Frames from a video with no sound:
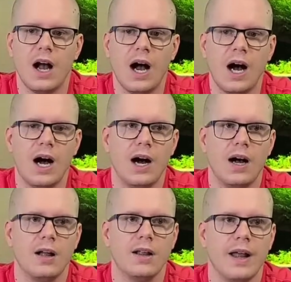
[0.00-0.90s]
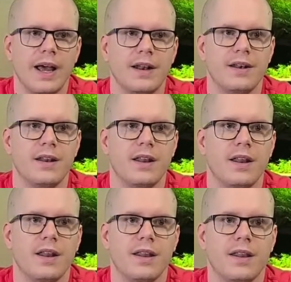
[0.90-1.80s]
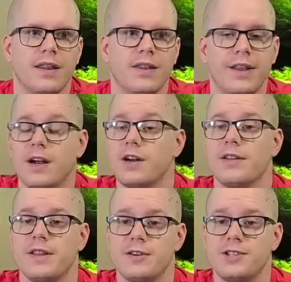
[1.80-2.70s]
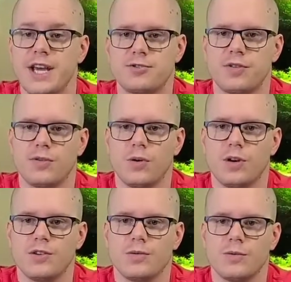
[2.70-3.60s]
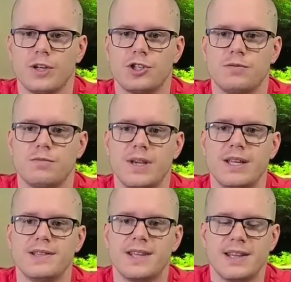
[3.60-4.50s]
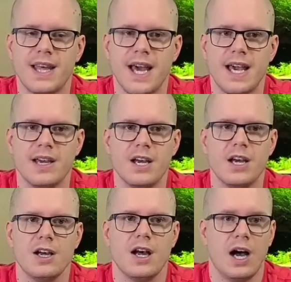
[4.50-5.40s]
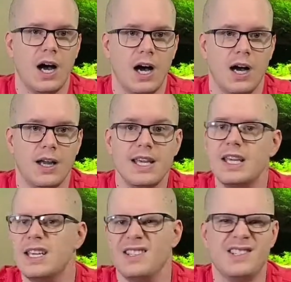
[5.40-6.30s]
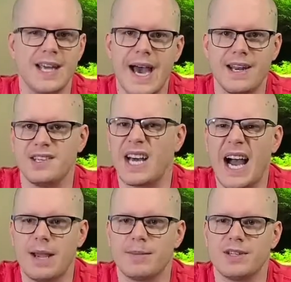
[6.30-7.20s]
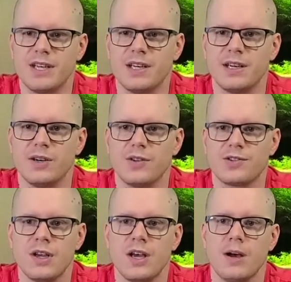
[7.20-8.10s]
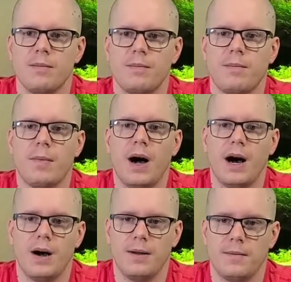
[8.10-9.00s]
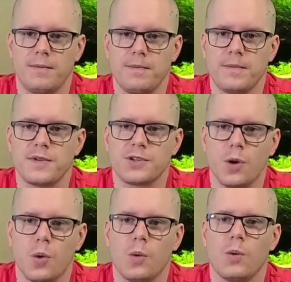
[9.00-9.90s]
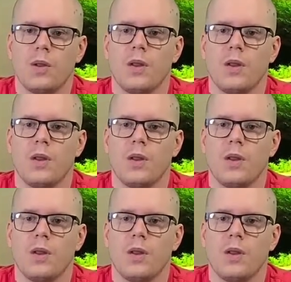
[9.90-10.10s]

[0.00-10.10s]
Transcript: uh, and they're, they're detrivores, which means that they uh, eat dead and dying materials. Uh, so